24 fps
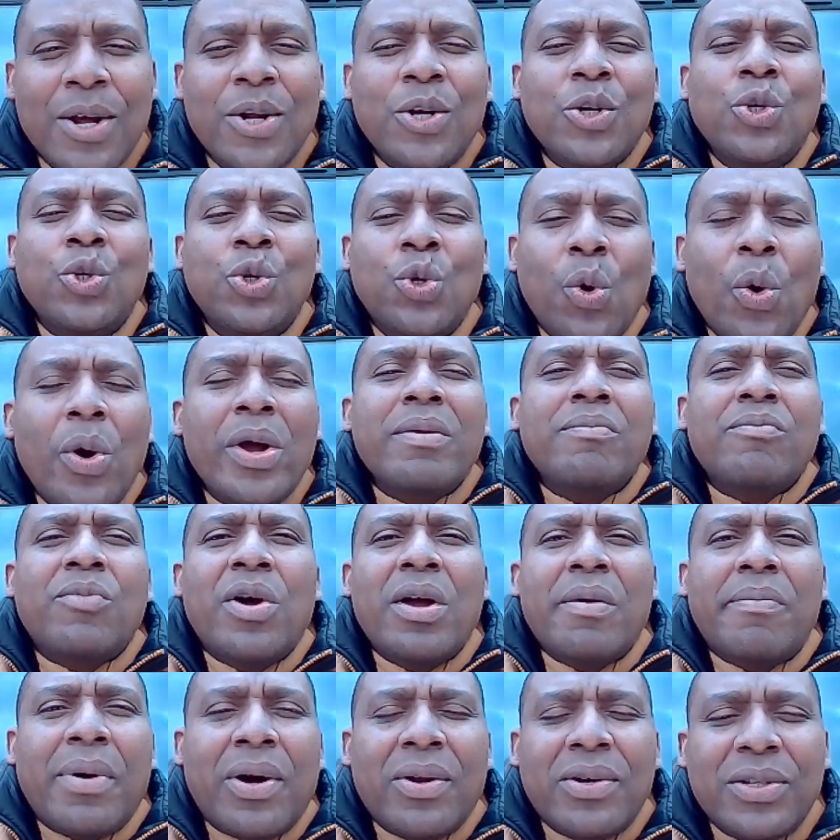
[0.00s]
knowing more
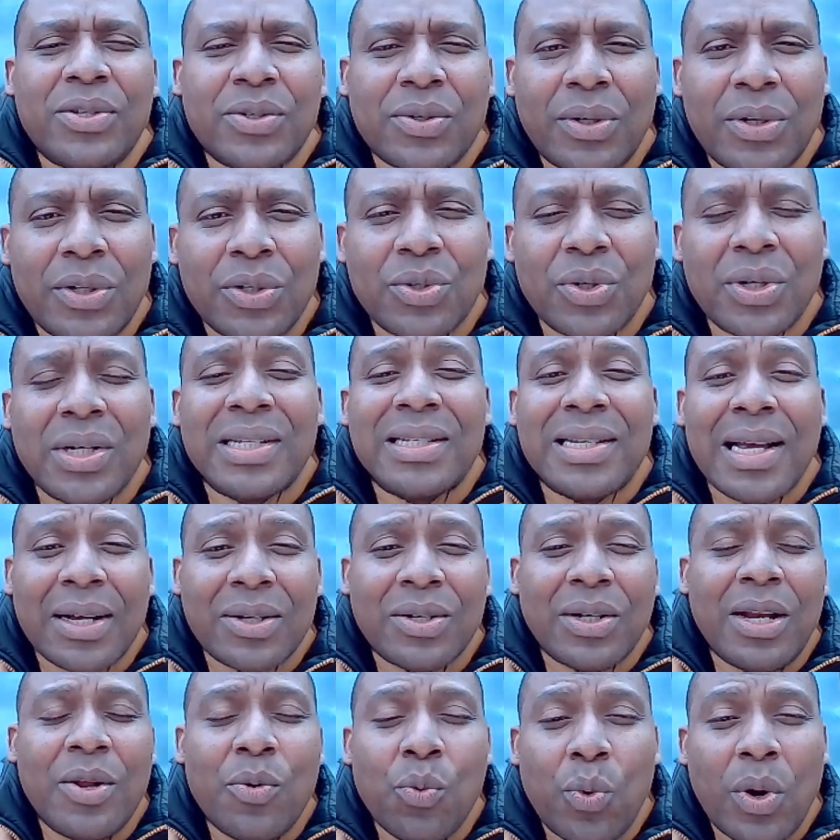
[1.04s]
about this condition is
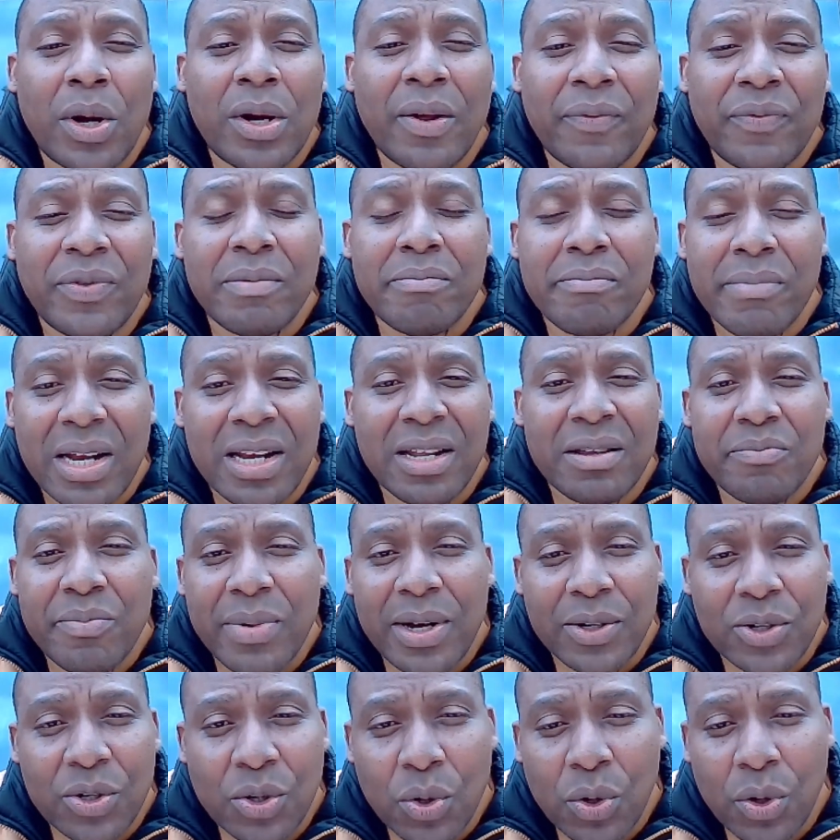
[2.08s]
actually one of the
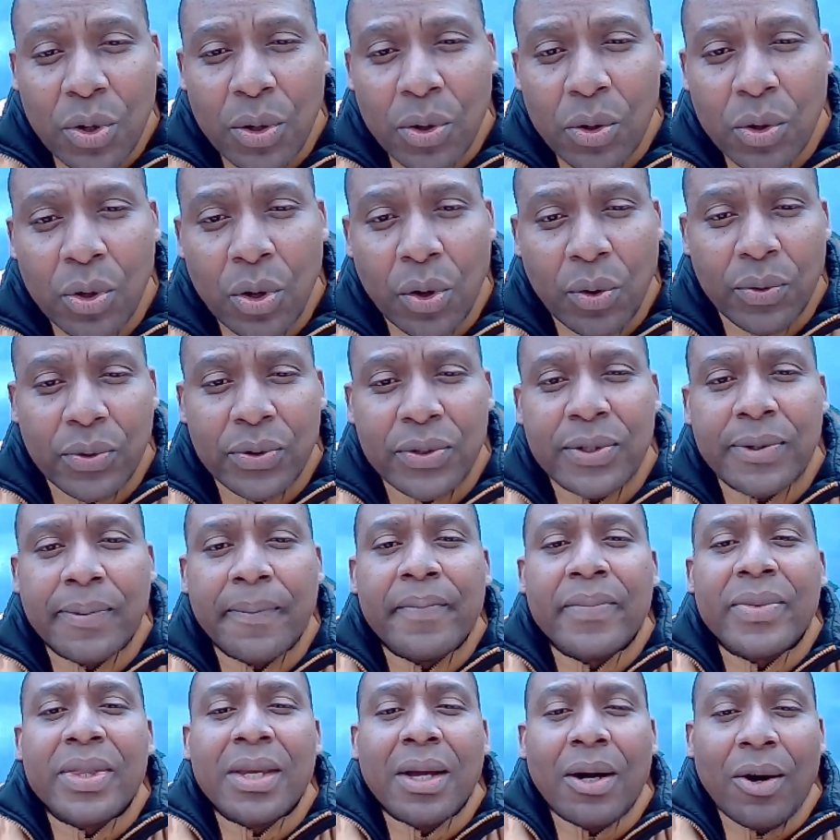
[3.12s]
management goals
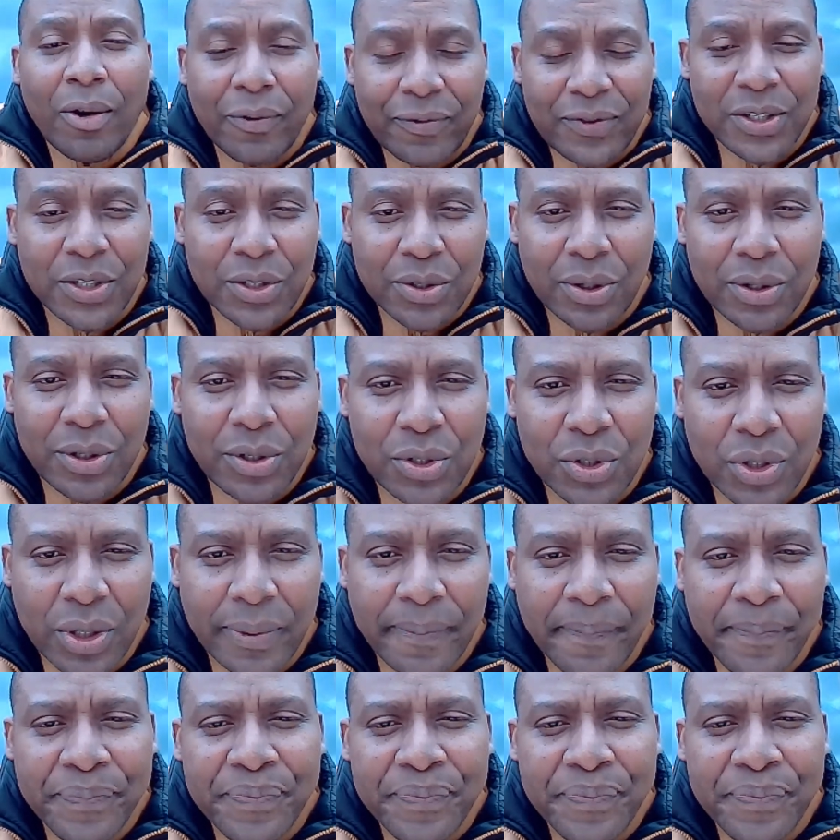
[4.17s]
of this condition.